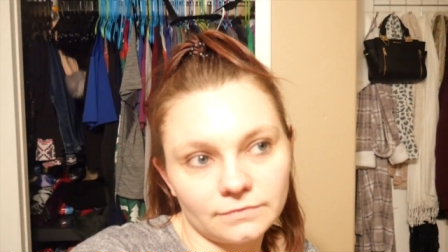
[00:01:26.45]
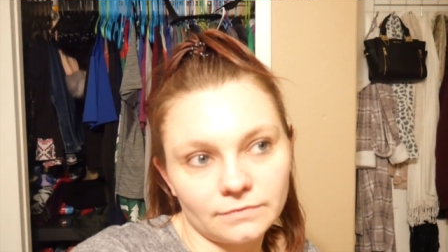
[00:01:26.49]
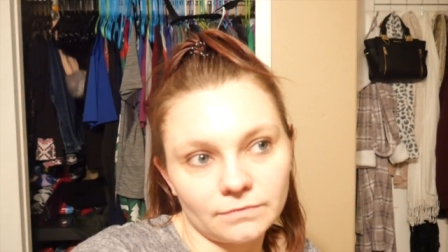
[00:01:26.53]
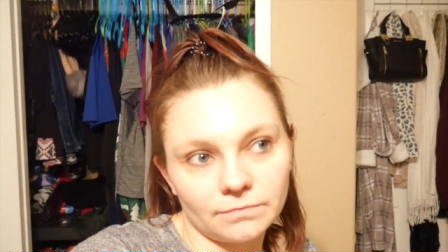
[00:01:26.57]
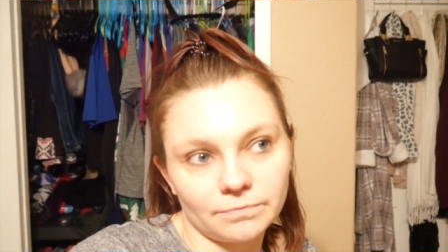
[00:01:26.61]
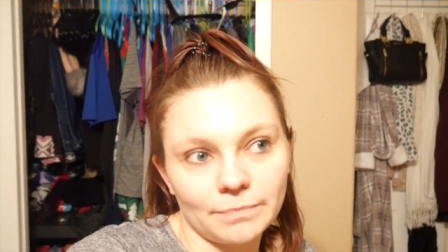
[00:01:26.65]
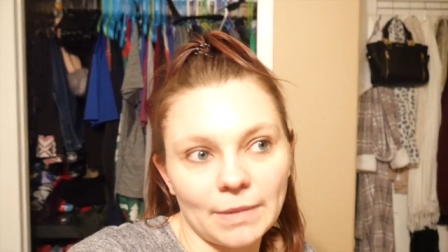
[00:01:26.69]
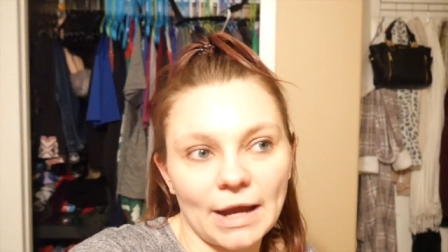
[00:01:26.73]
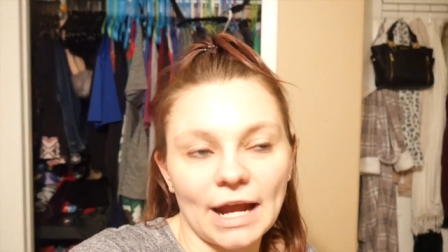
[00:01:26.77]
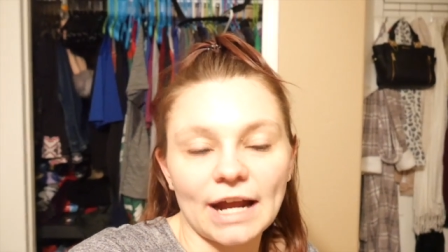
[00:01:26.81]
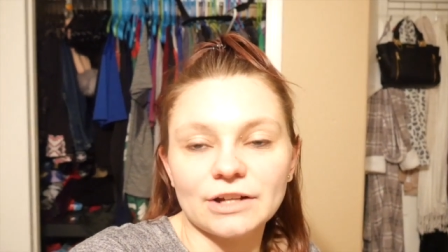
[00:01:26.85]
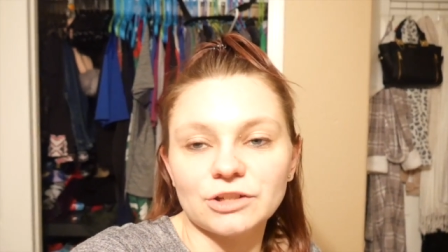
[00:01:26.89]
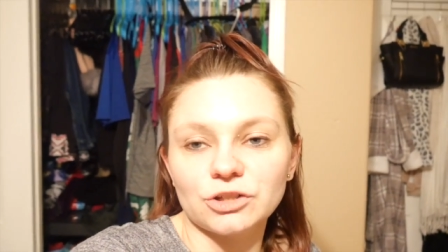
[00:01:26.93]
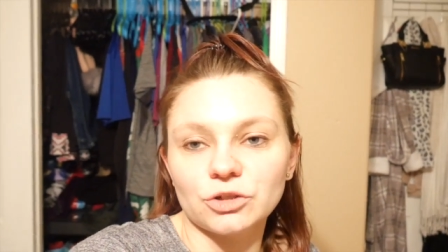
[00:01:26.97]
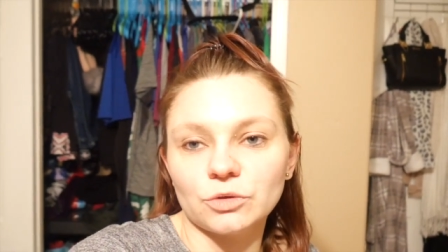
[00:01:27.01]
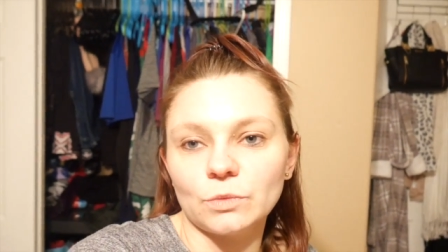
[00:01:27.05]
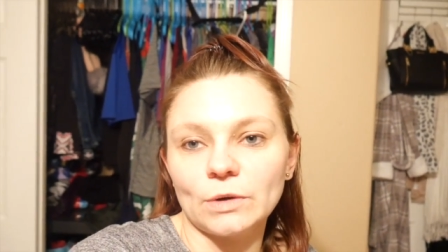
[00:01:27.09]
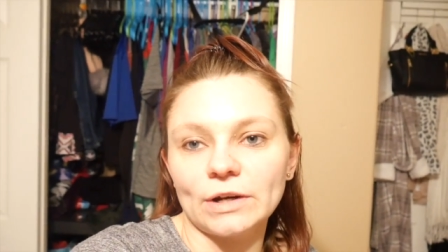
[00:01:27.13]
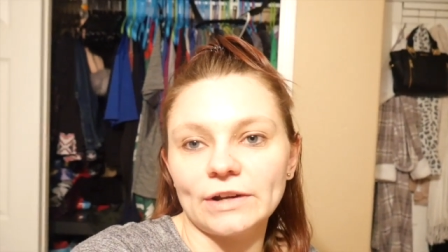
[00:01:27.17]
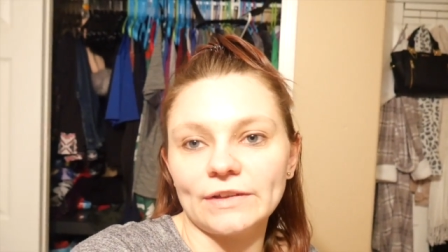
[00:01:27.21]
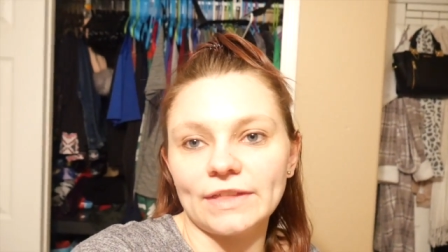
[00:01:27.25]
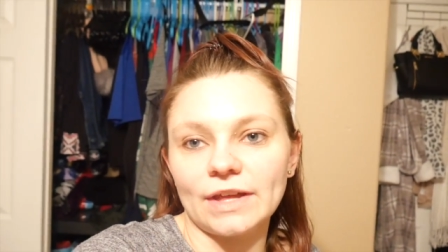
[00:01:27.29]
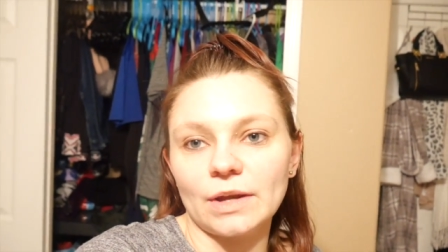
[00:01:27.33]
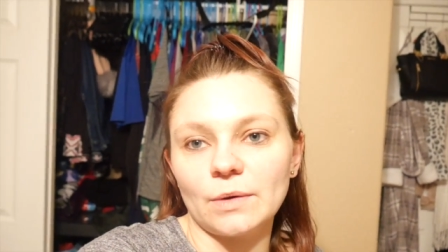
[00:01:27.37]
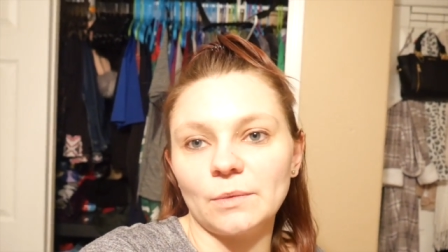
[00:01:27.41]
back to
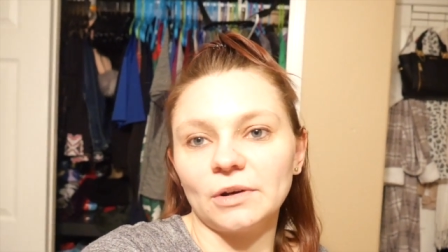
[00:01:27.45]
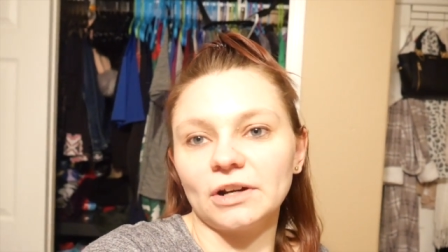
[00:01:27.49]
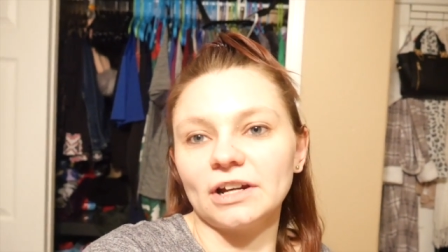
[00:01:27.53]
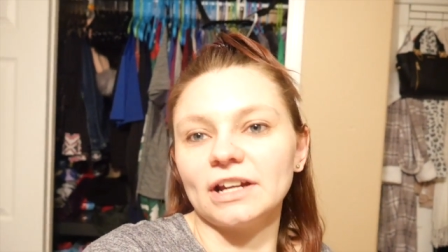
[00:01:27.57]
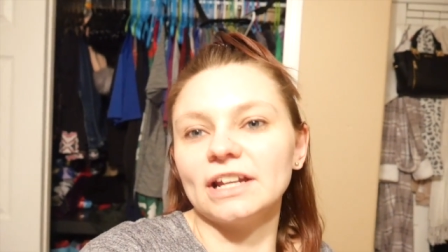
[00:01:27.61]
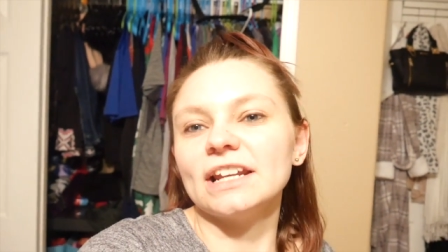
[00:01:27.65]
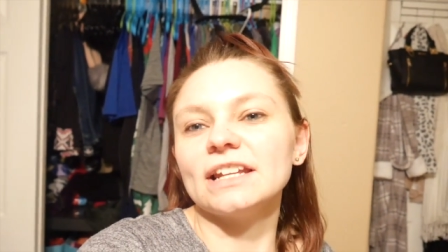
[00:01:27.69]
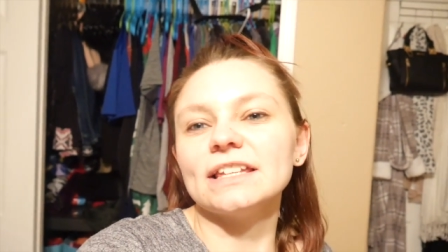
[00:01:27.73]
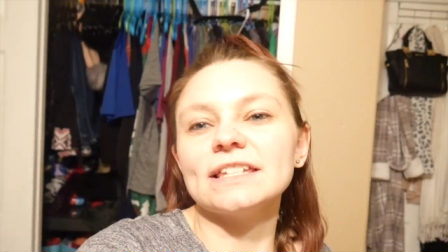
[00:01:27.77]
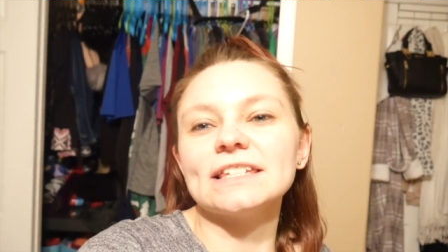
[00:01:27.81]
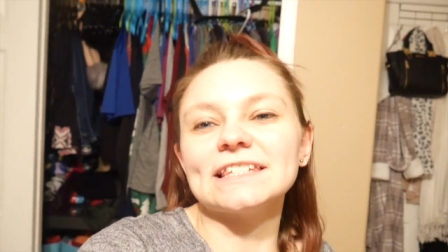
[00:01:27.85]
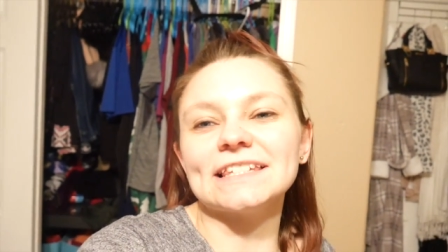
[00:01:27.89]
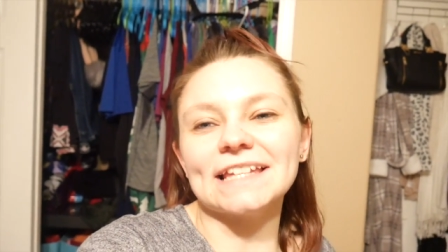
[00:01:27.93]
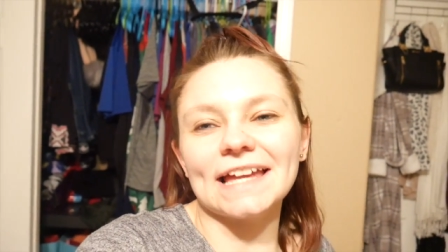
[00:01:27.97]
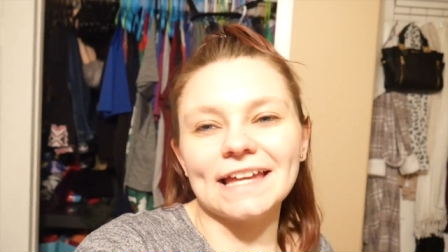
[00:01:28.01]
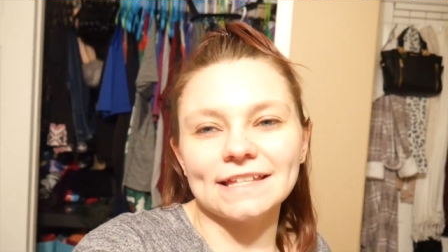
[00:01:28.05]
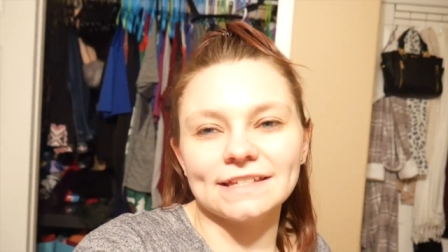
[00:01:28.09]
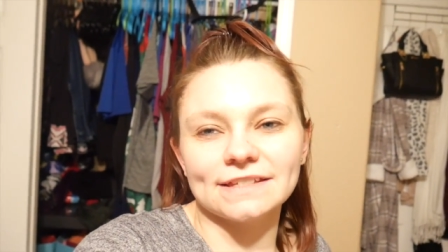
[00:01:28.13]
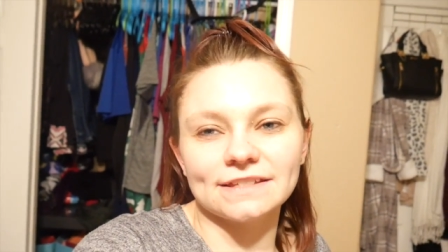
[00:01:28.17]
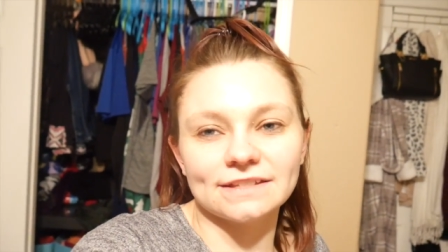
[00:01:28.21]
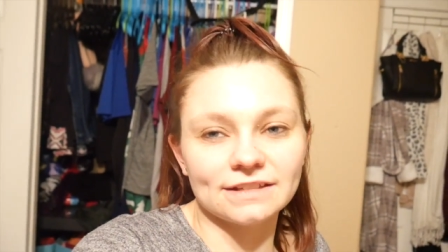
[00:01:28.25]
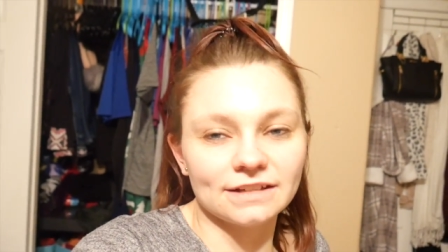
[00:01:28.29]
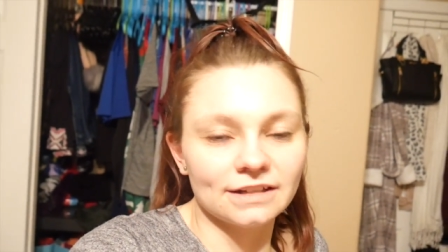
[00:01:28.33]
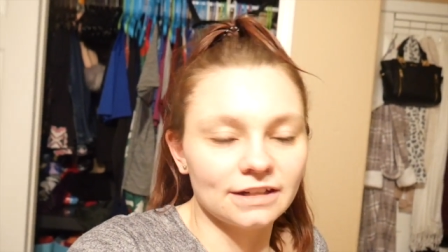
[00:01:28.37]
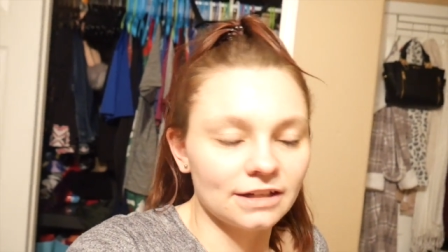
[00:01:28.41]
where they were in a
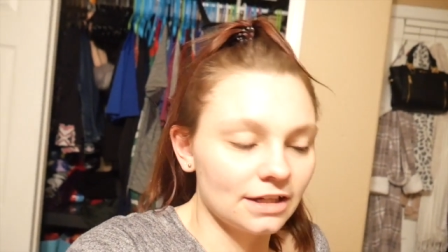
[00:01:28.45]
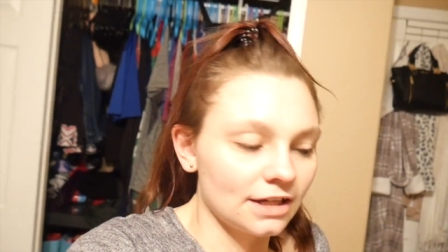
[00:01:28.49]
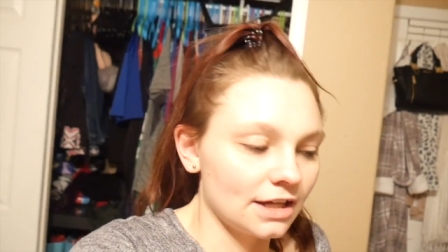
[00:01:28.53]
sense